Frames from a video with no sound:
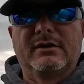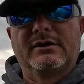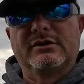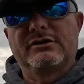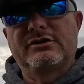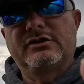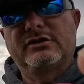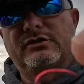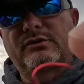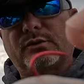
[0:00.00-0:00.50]

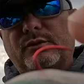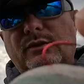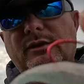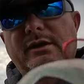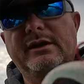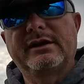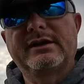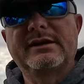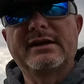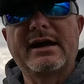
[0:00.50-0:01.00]
Just
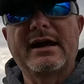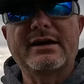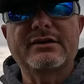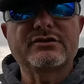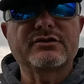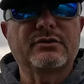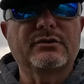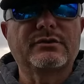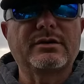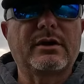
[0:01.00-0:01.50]
really
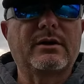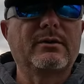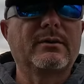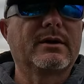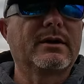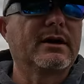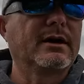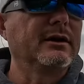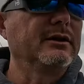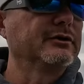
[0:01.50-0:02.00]
natural tone
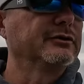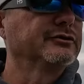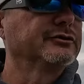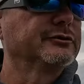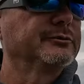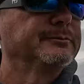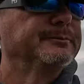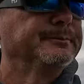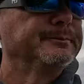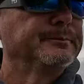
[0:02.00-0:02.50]
colors.
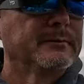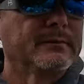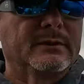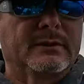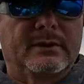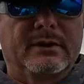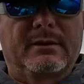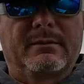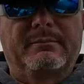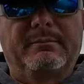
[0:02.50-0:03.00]

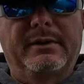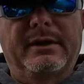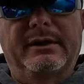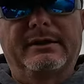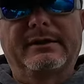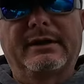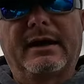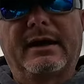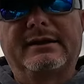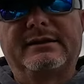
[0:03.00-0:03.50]
But
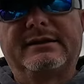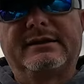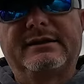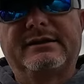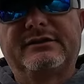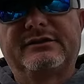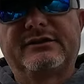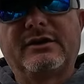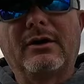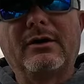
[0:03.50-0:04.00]
I
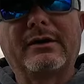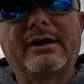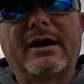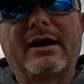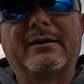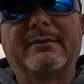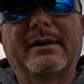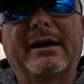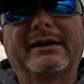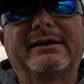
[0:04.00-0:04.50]
start
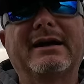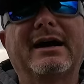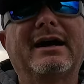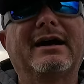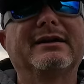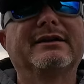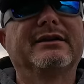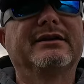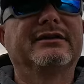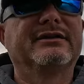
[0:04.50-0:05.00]
out by
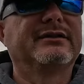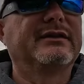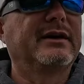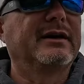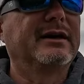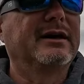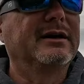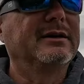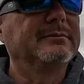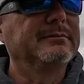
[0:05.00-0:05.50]
tying this
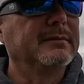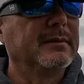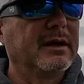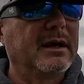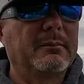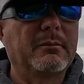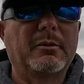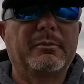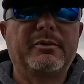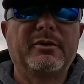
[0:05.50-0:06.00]
setup.
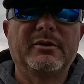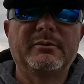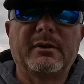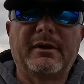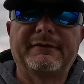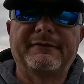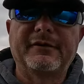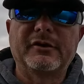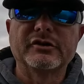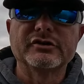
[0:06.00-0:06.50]
I'm gonna put
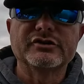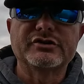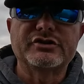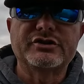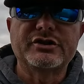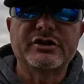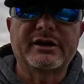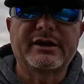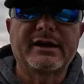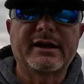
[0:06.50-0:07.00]
my first
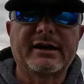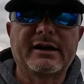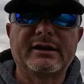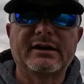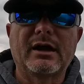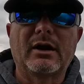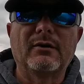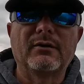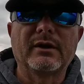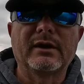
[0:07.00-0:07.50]
jig head
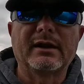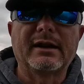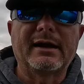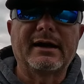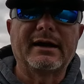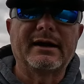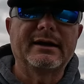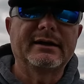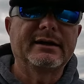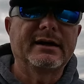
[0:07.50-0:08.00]
on the
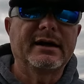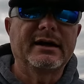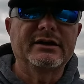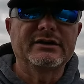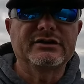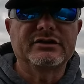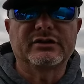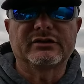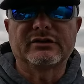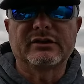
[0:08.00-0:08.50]
line
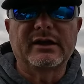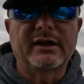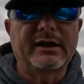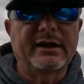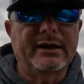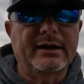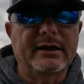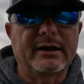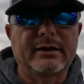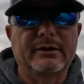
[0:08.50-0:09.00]
and just let
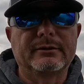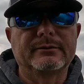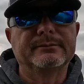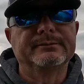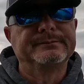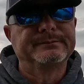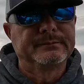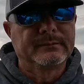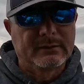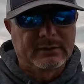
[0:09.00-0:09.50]
it go.
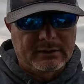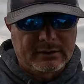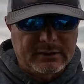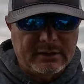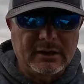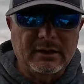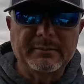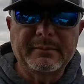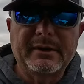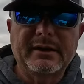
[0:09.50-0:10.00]

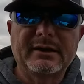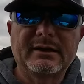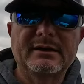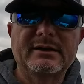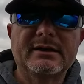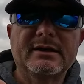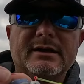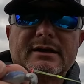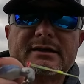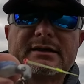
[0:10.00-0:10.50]
Come in,
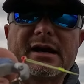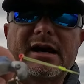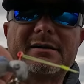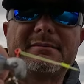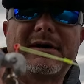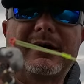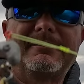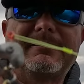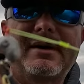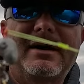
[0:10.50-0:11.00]
tie
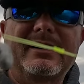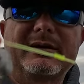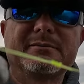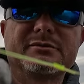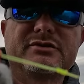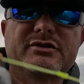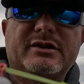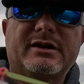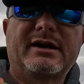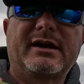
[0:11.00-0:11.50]
my bottom
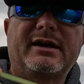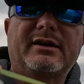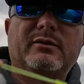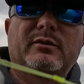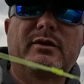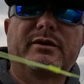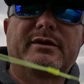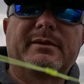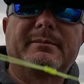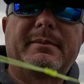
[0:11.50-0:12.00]
jig head
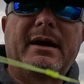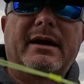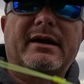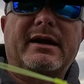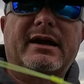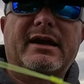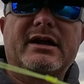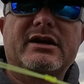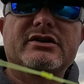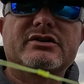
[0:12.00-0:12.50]
with about
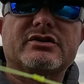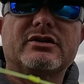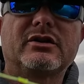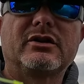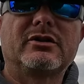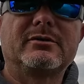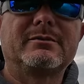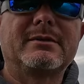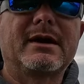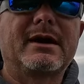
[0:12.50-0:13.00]
an inch
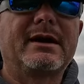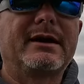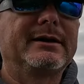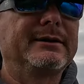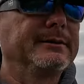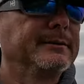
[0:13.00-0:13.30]
loop knot.